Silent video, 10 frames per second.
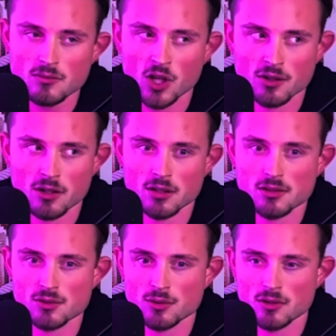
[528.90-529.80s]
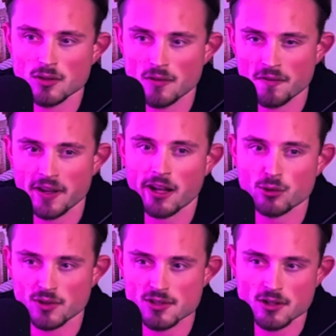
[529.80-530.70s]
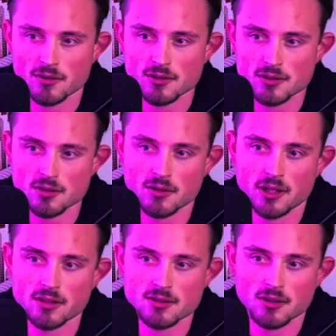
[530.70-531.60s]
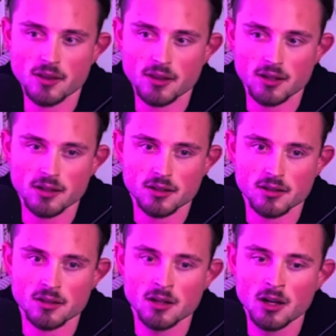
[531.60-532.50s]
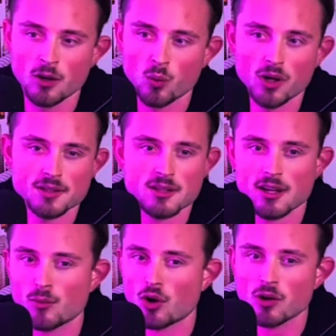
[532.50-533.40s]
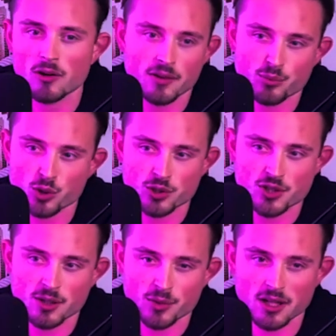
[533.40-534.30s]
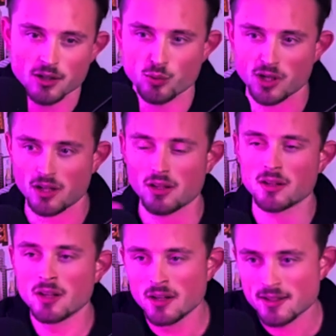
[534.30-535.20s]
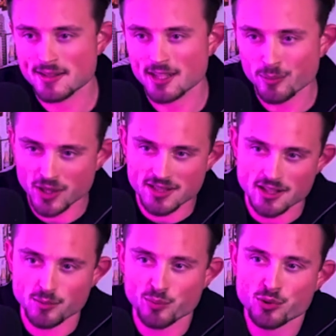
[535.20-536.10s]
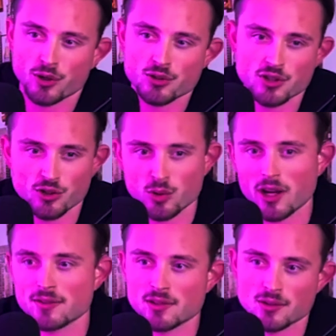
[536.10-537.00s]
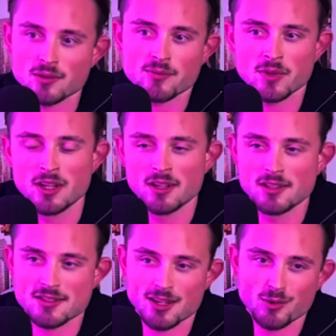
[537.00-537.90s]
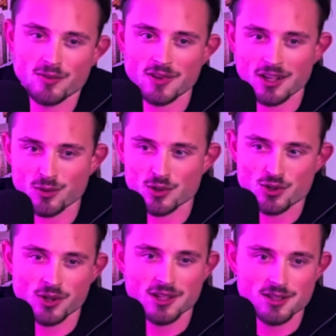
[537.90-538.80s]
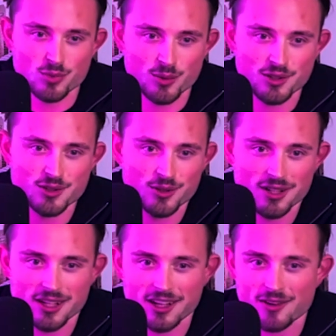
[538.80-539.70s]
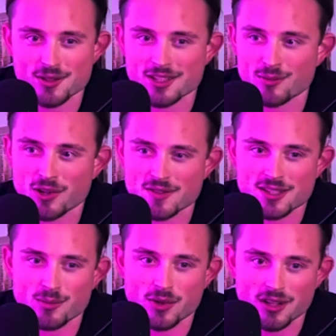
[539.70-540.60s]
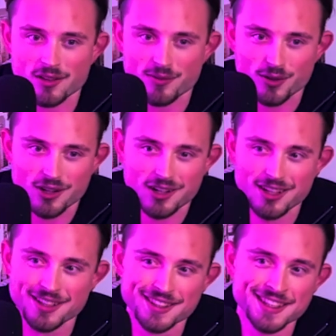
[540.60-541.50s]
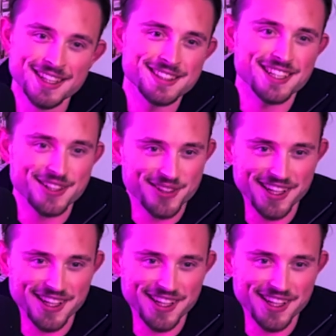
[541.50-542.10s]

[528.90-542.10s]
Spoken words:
turn it into a factory service, right? So nothing like a one-time all-over project, but like a really step-by-step approach that you have to do. Same with like what you guys are probably doing. Like every time you have somebody for TikTok